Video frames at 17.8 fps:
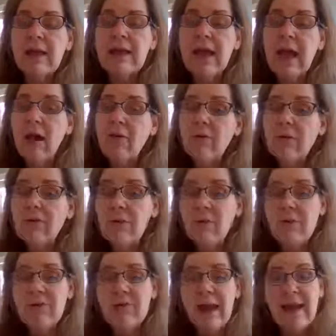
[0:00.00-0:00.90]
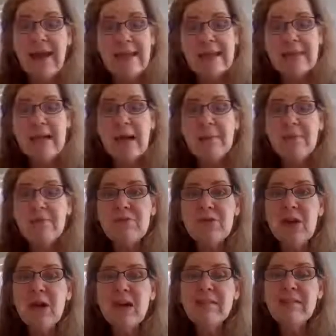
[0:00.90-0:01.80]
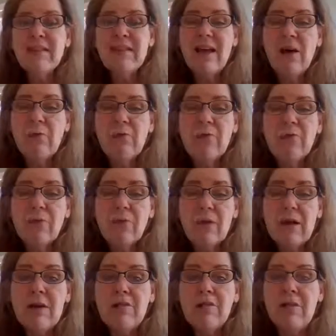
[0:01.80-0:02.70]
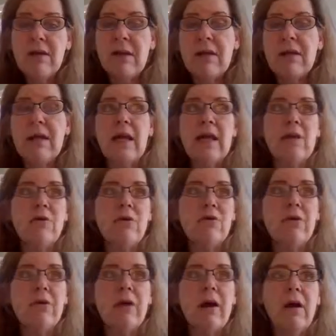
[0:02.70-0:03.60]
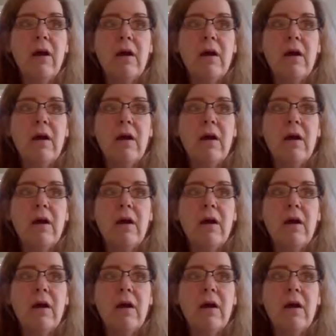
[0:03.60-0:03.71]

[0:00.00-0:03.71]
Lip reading: Now, if it was any type of toxin that was greasy in nature,